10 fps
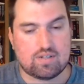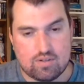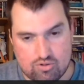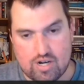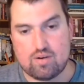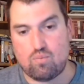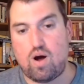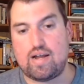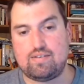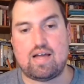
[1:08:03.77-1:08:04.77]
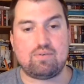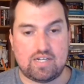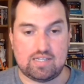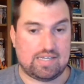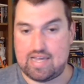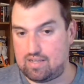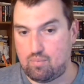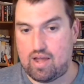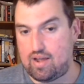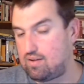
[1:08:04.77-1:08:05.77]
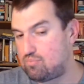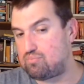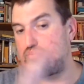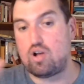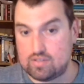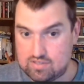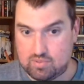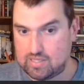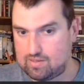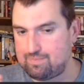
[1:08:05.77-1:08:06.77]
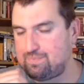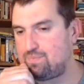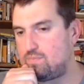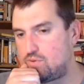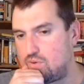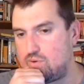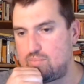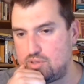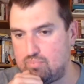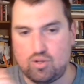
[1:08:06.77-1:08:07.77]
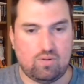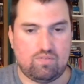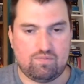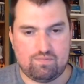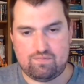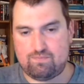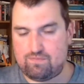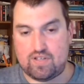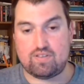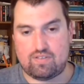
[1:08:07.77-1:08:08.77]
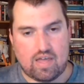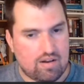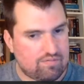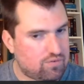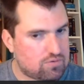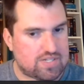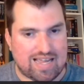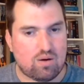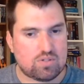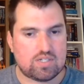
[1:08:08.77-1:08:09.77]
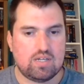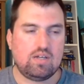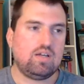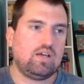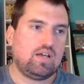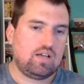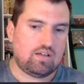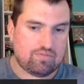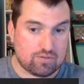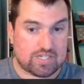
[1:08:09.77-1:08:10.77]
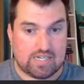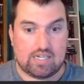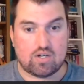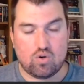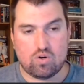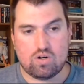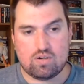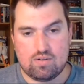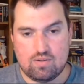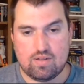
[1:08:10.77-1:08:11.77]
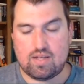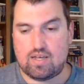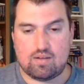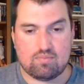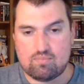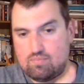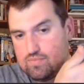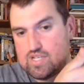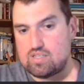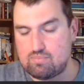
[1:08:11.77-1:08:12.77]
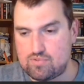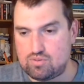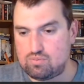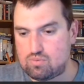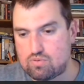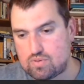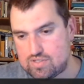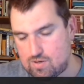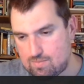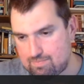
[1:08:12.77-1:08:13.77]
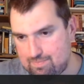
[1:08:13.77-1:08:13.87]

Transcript: they're trying to wind down Italy anyway, broadly speaking. So they're able to pull 5th and 1st out, 1st Canadian Corps, and send them to Northwest Europe.